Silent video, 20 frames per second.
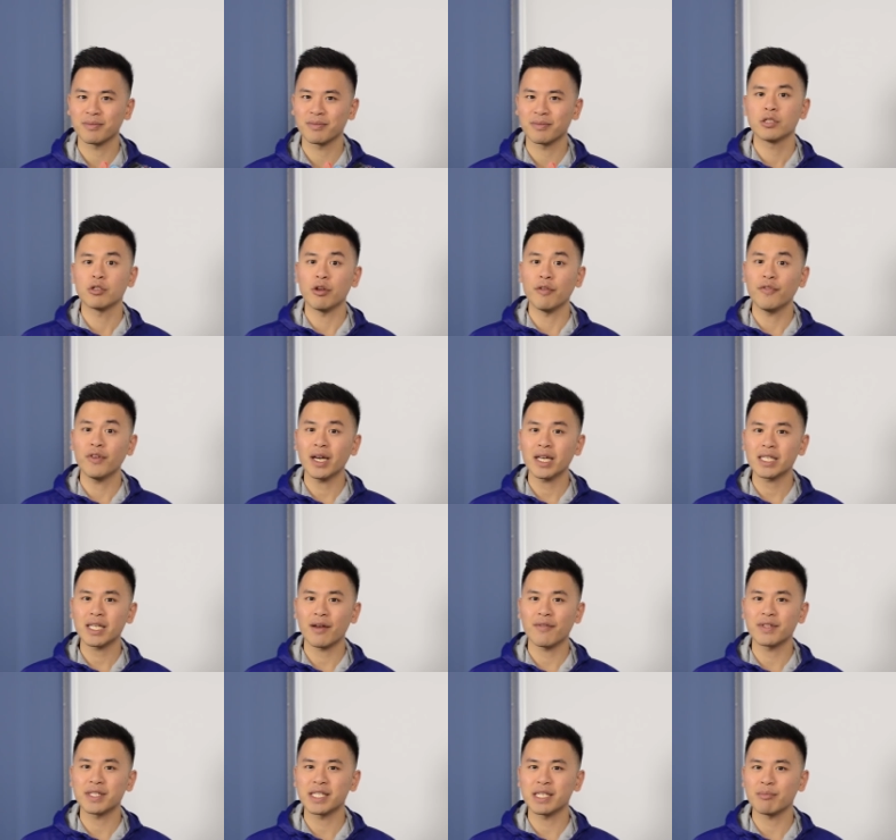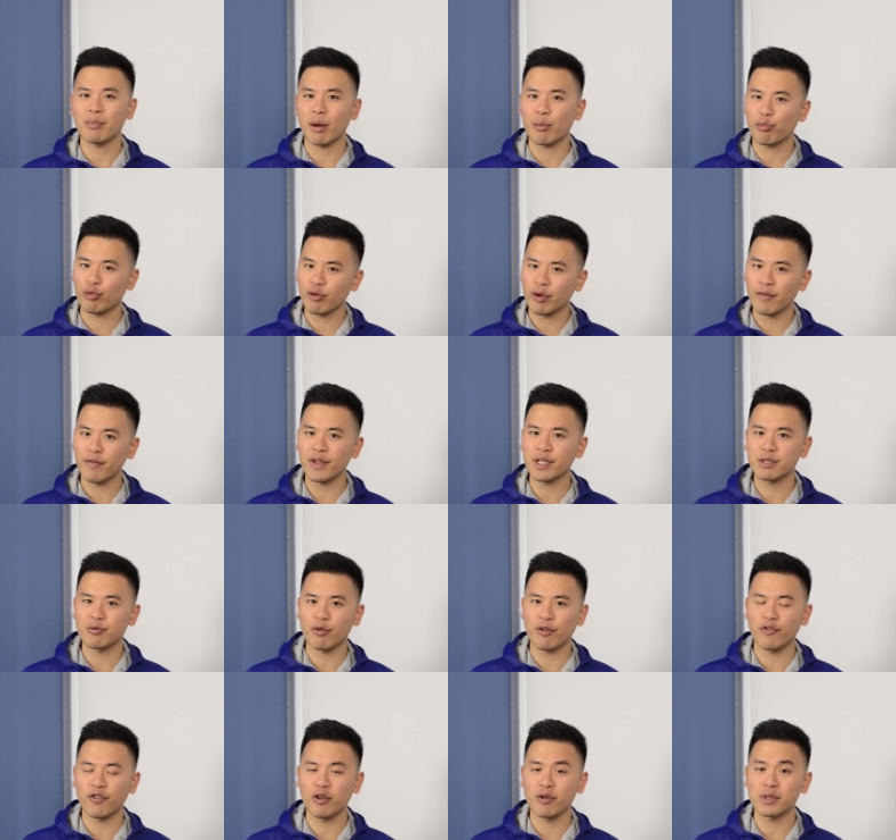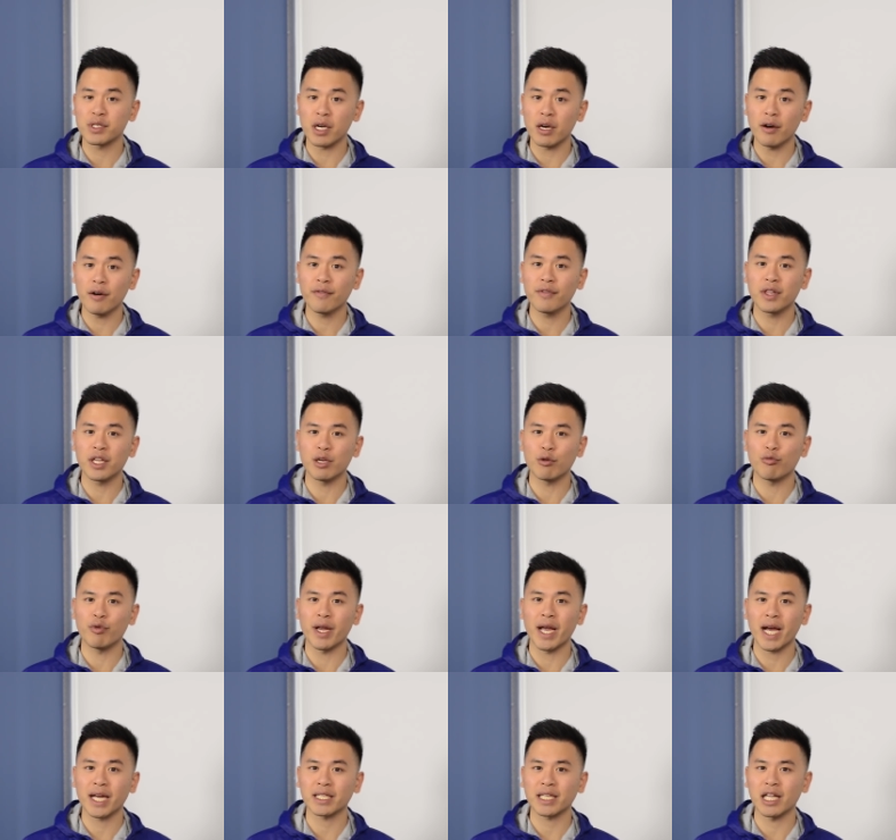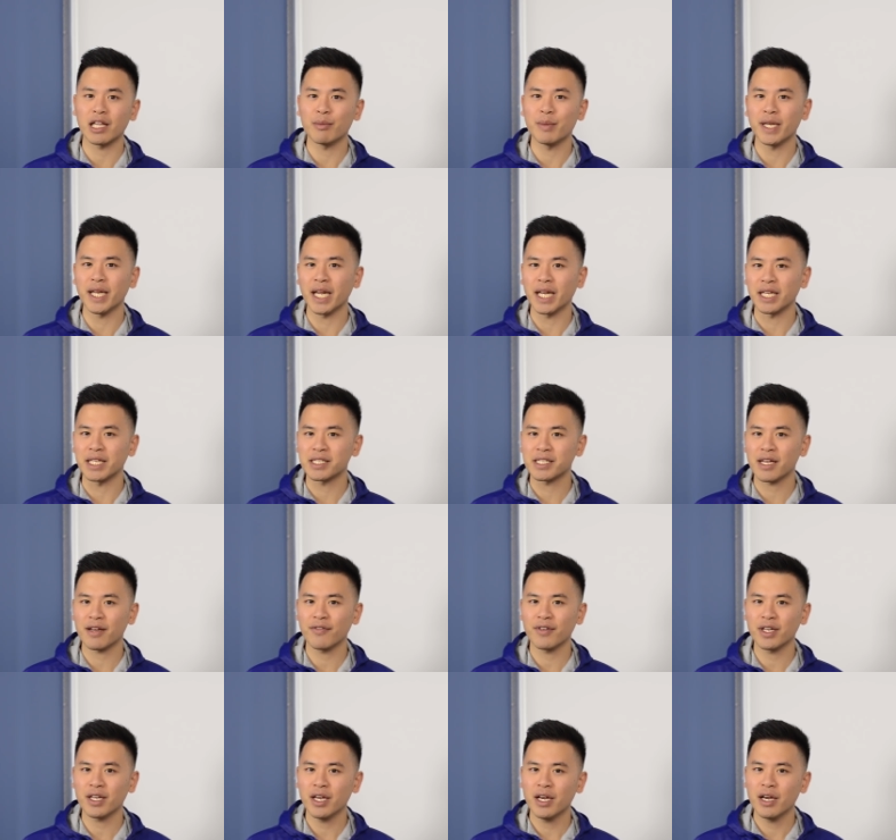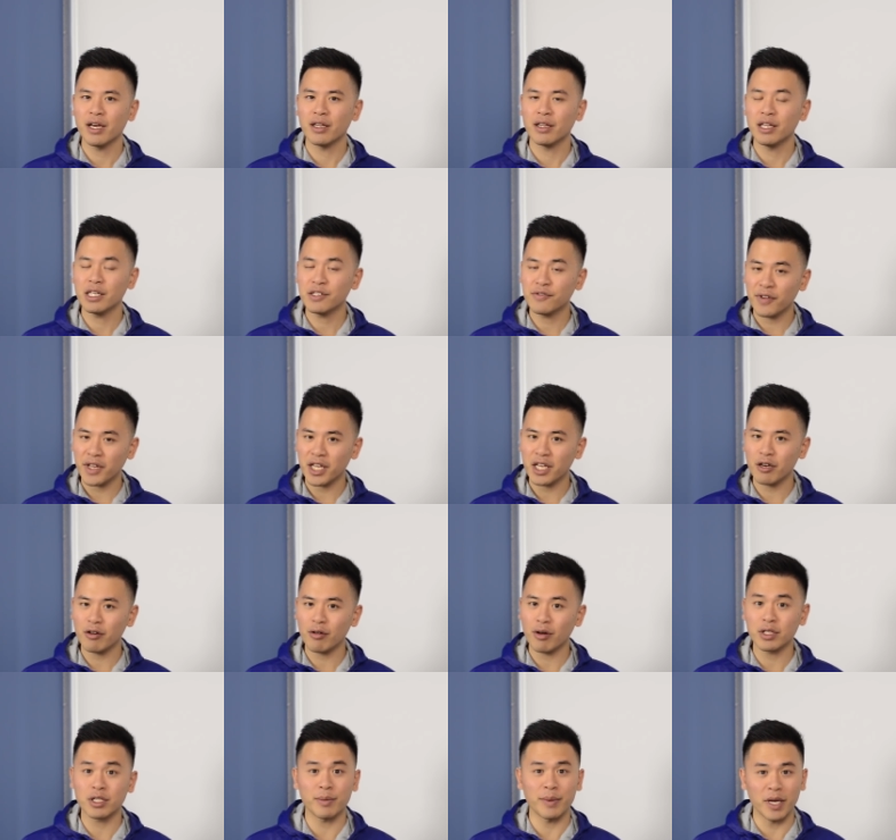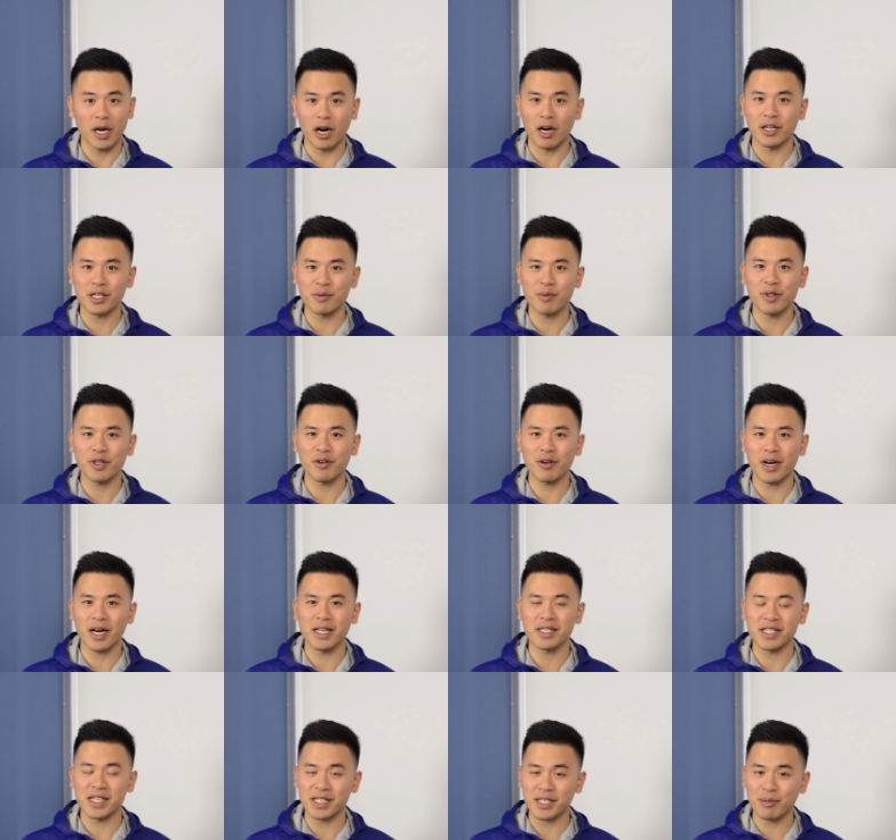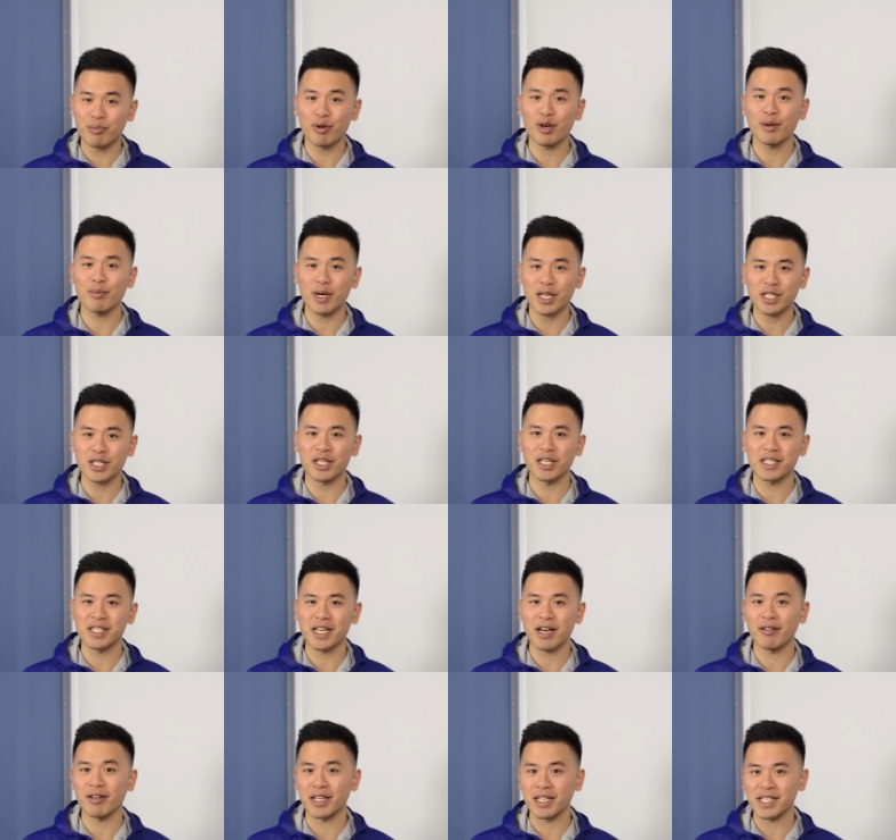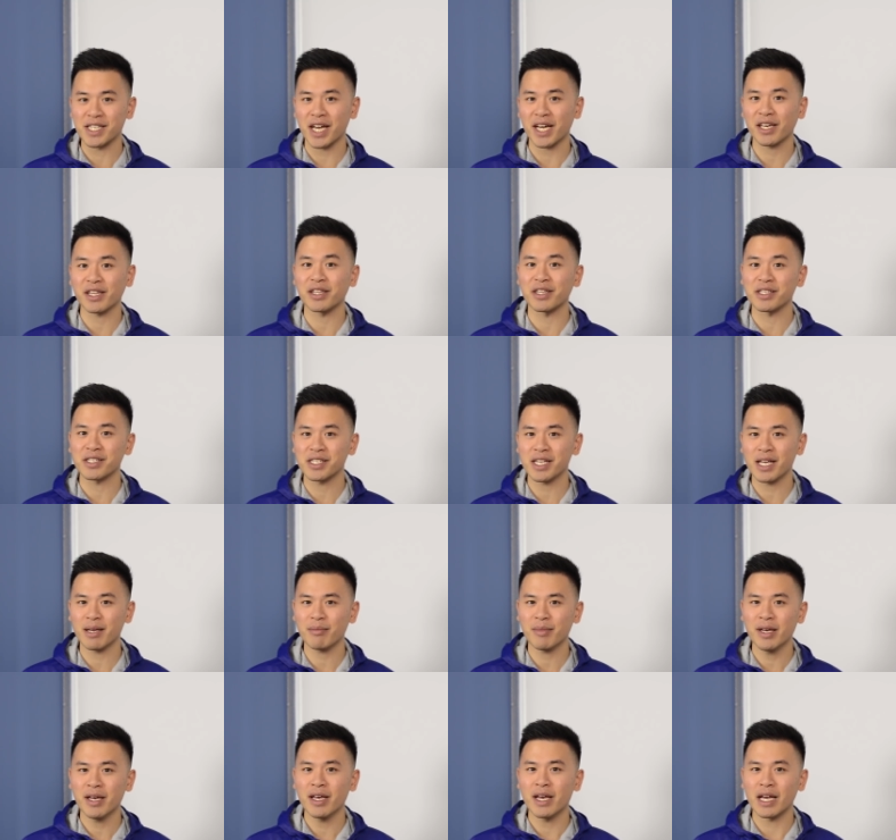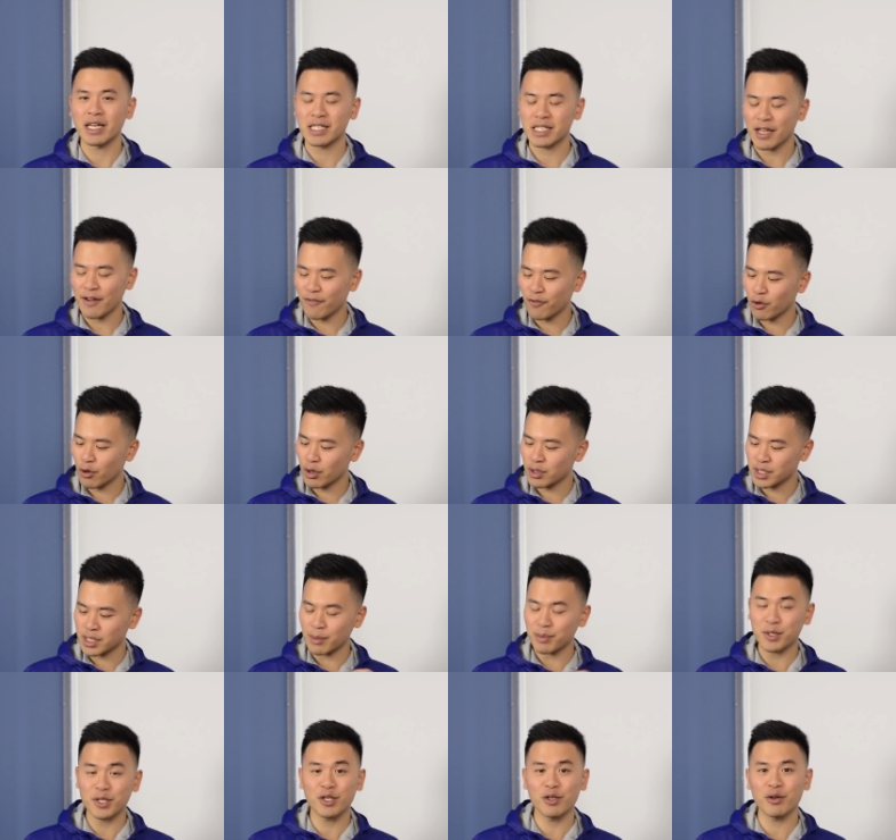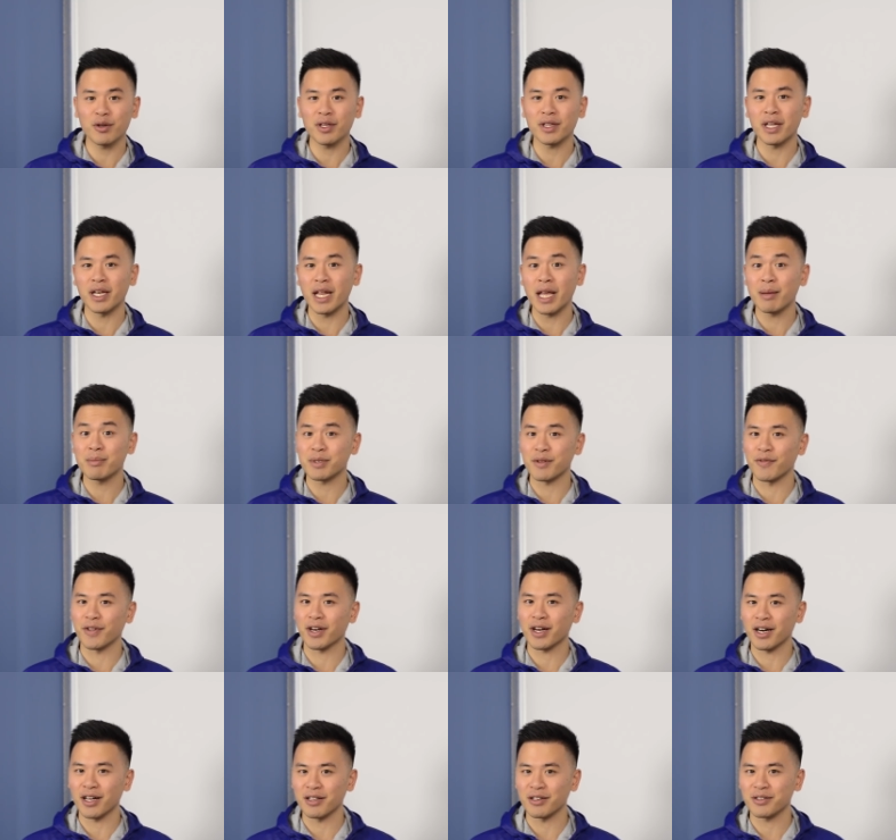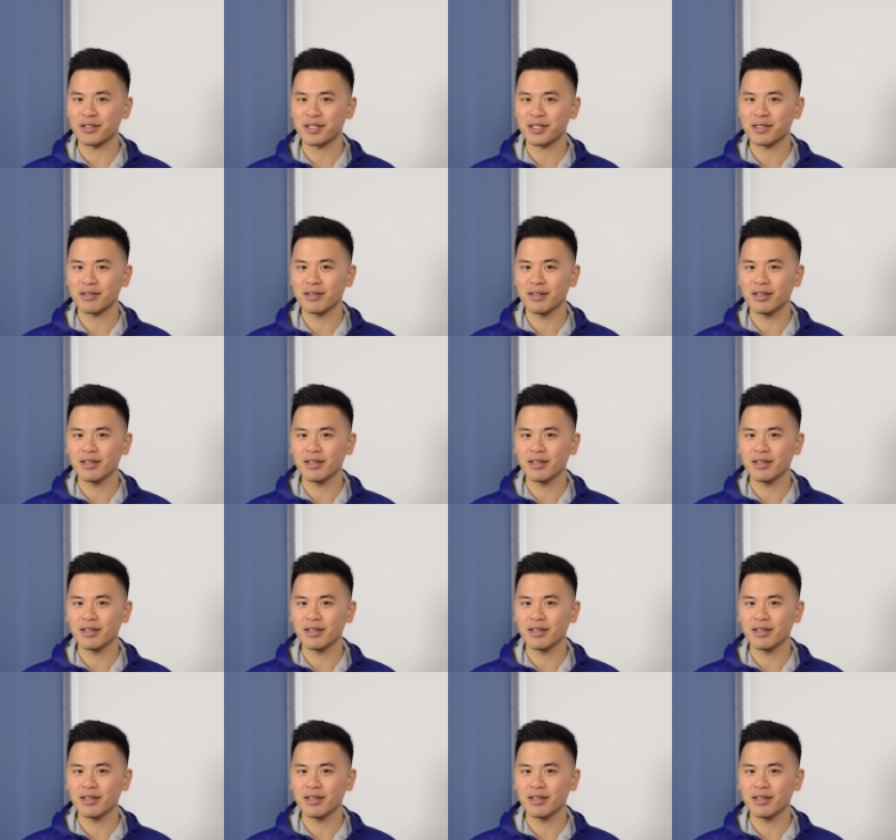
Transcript: So if you guys haven't seen my previous reviews of the React Element 87, this video, to be honest with you guys, is pretty much gonna sound exactly the same, except for substituting the names of the colors.